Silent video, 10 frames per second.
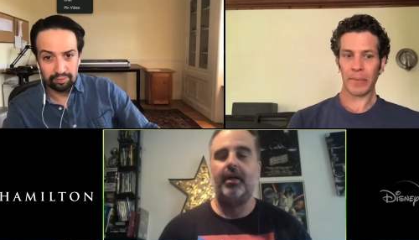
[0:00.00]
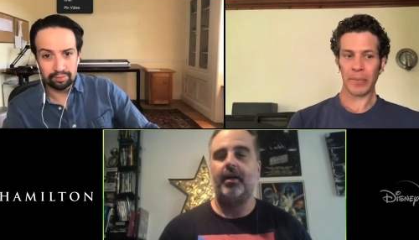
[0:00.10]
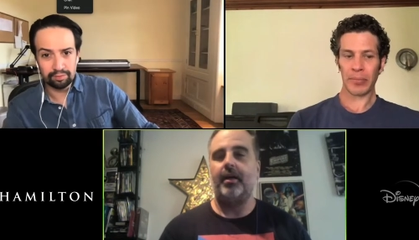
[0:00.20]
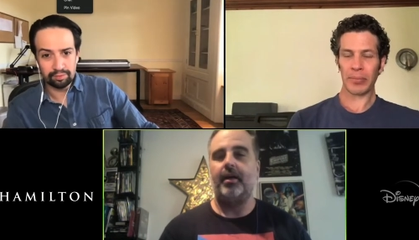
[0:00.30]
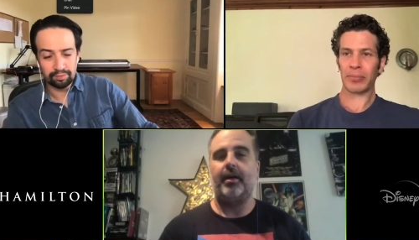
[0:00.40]

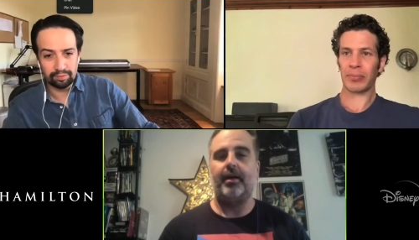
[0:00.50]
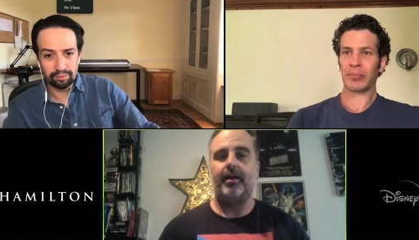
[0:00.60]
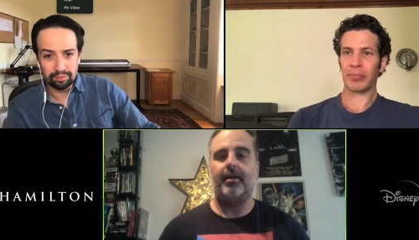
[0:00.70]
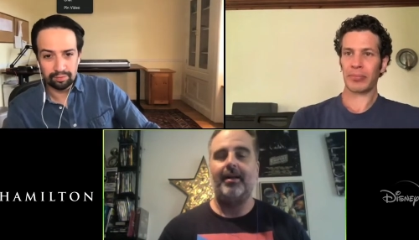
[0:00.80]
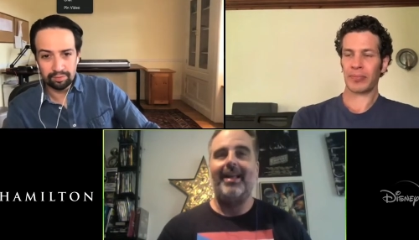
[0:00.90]

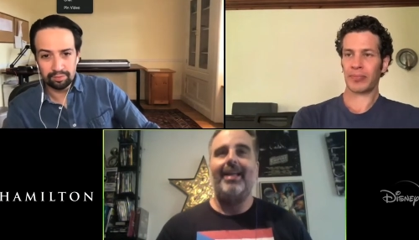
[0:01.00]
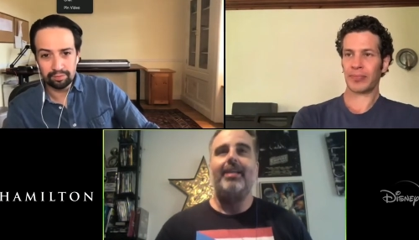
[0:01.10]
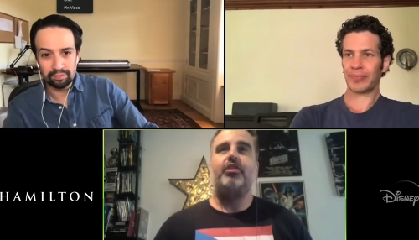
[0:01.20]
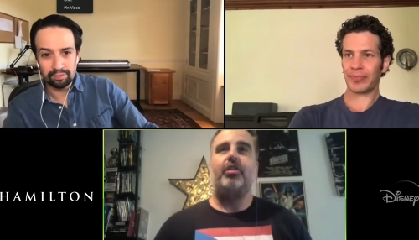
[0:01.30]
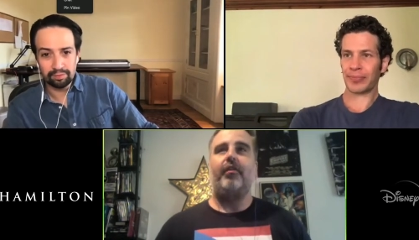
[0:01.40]
Speaker 1: Uh,
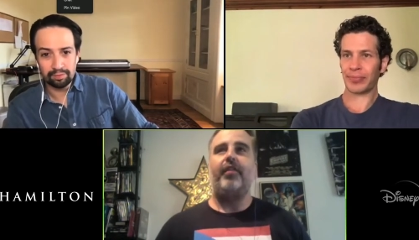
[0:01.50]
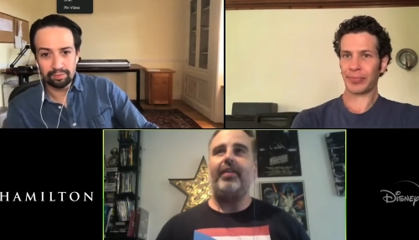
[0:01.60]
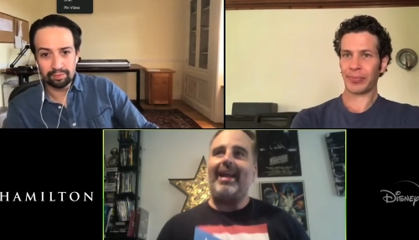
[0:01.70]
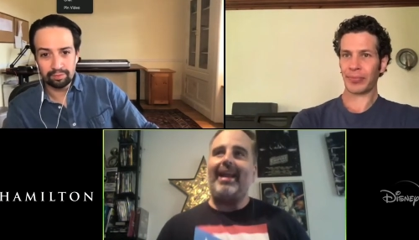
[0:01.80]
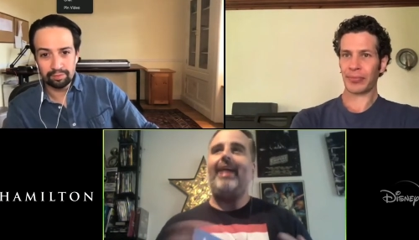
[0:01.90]
do you feel
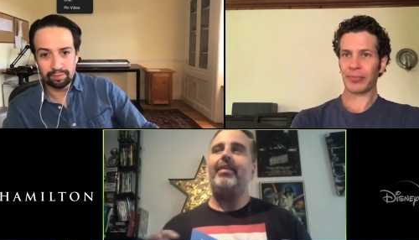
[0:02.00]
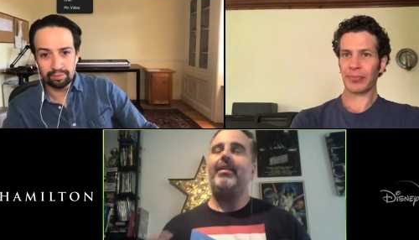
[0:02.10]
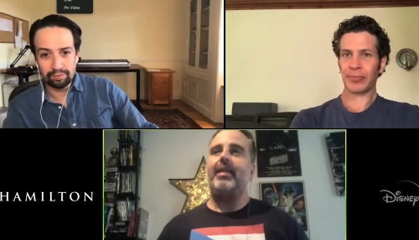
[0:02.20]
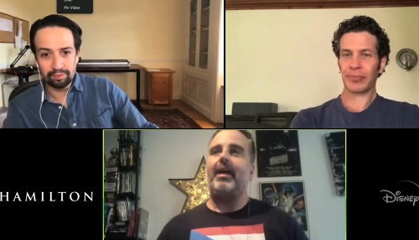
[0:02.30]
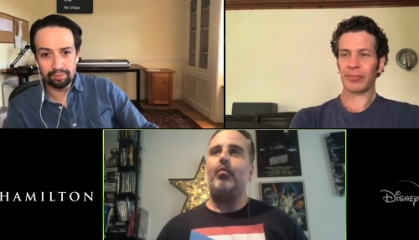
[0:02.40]
that having
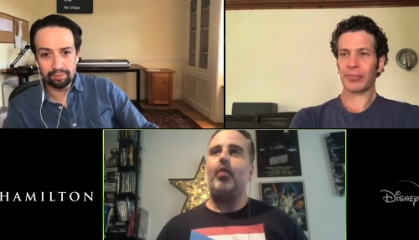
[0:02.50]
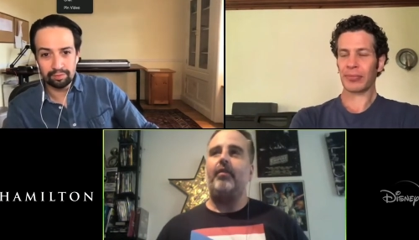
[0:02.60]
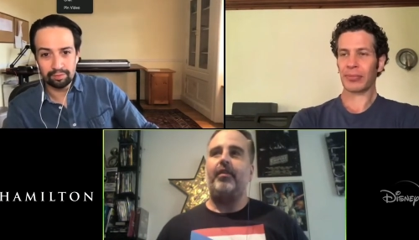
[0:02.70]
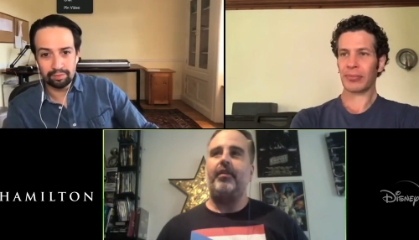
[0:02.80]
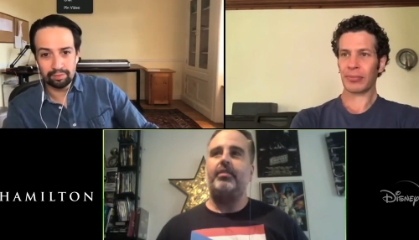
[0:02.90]
that wealth
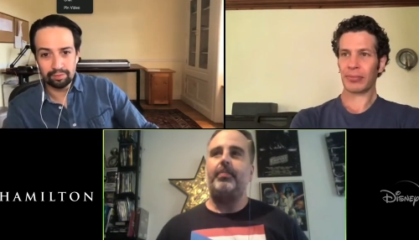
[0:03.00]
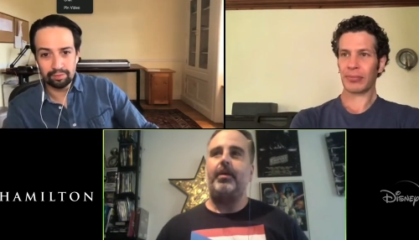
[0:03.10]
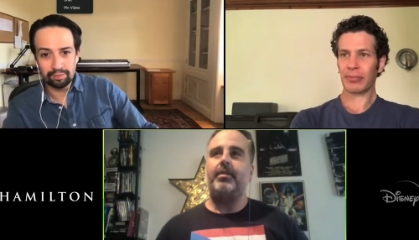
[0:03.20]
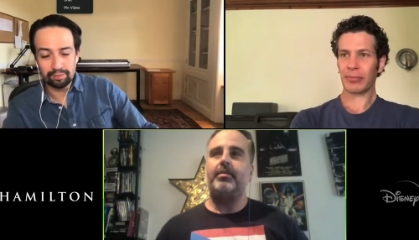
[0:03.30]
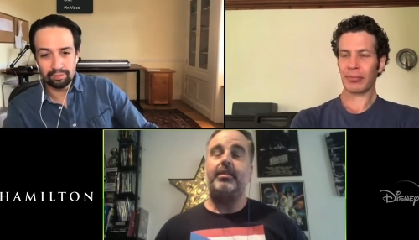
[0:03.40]
of
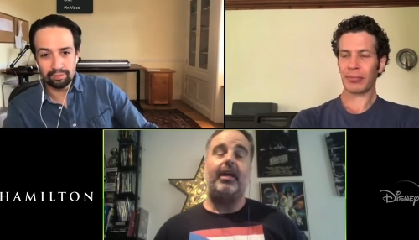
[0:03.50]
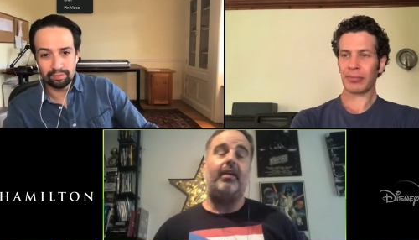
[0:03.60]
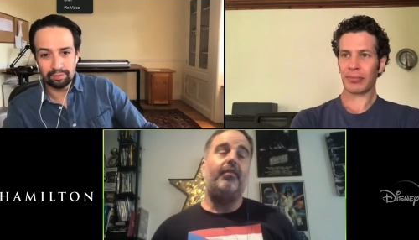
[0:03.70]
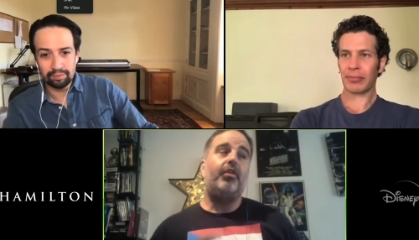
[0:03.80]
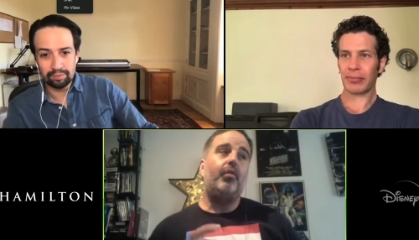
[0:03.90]
experience
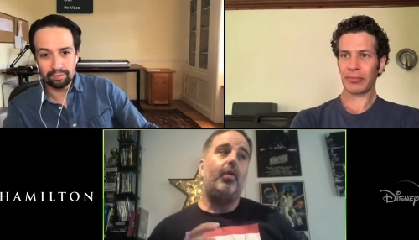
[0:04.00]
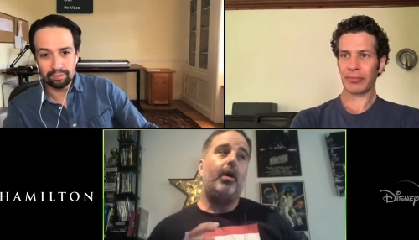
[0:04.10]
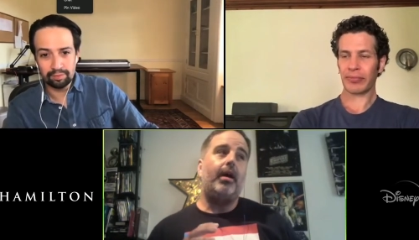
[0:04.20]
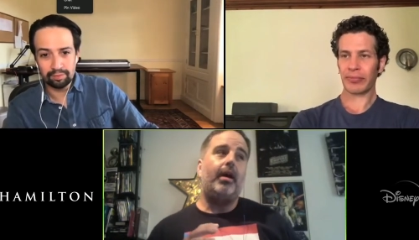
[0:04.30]
gave you a